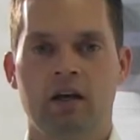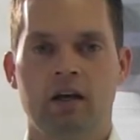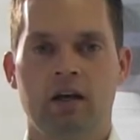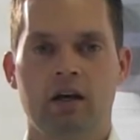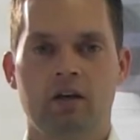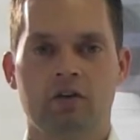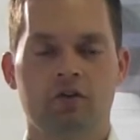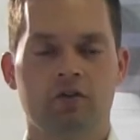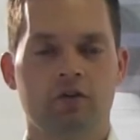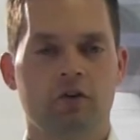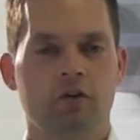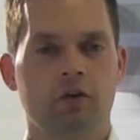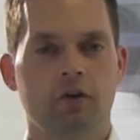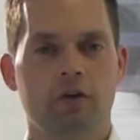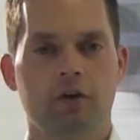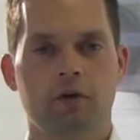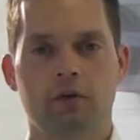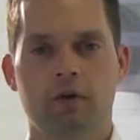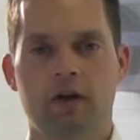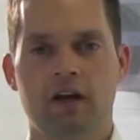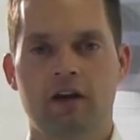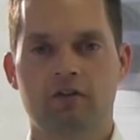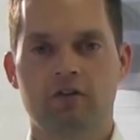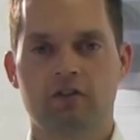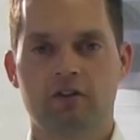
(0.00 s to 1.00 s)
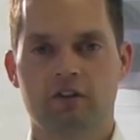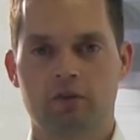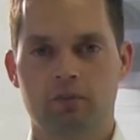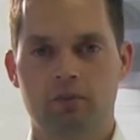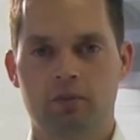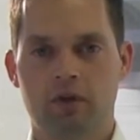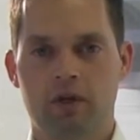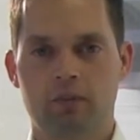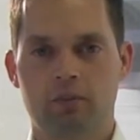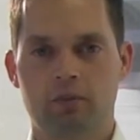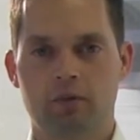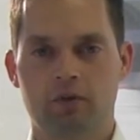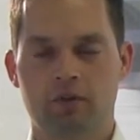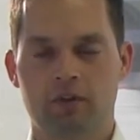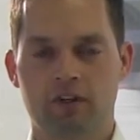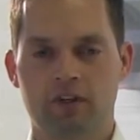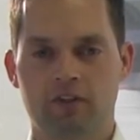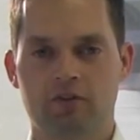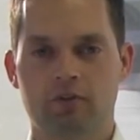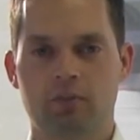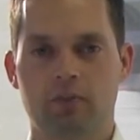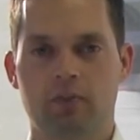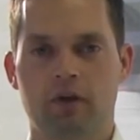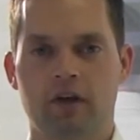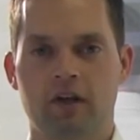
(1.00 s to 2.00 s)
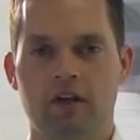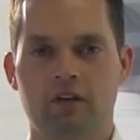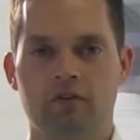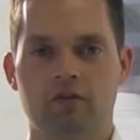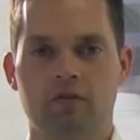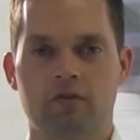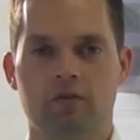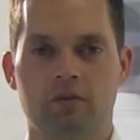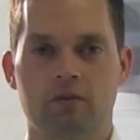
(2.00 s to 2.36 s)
And certainly we have some people displaced